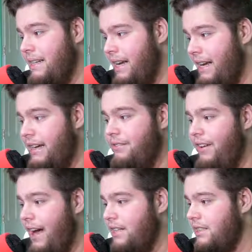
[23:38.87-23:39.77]
need
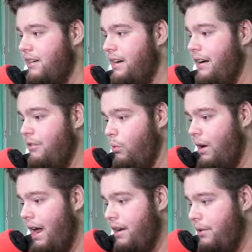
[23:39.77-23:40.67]
fast internet for
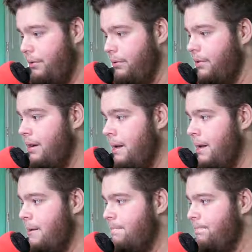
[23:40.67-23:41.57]
what I do.
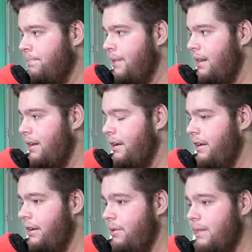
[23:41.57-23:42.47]

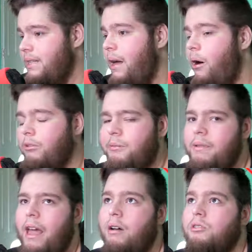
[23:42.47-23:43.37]
You know, it's helped
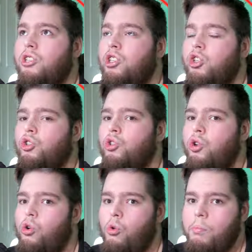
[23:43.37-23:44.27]
me out
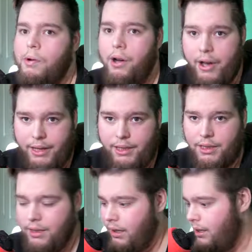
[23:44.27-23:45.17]
so
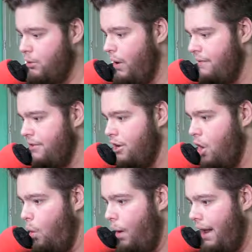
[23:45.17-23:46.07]
much. Like you have
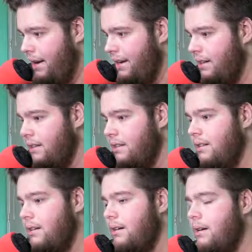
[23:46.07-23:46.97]
no idea.
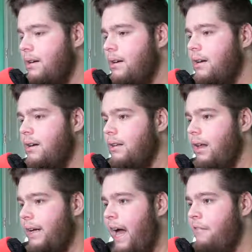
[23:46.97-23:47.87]

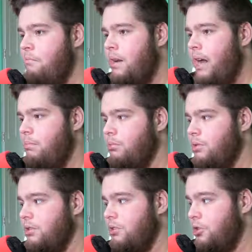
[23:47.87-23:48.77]
Like I've been able
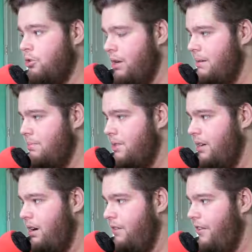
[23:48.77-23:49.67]
to stream
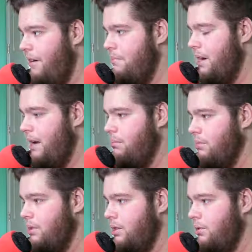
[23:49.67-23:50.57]
stuff. I've been
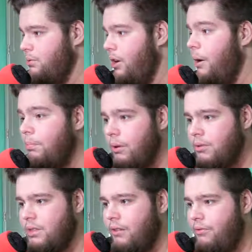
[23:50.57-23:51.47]
able to
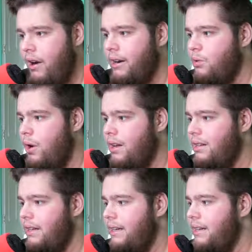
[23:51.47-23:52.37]
upload stuff very
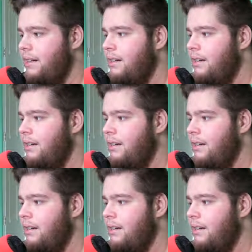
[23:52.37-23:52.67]
quickly.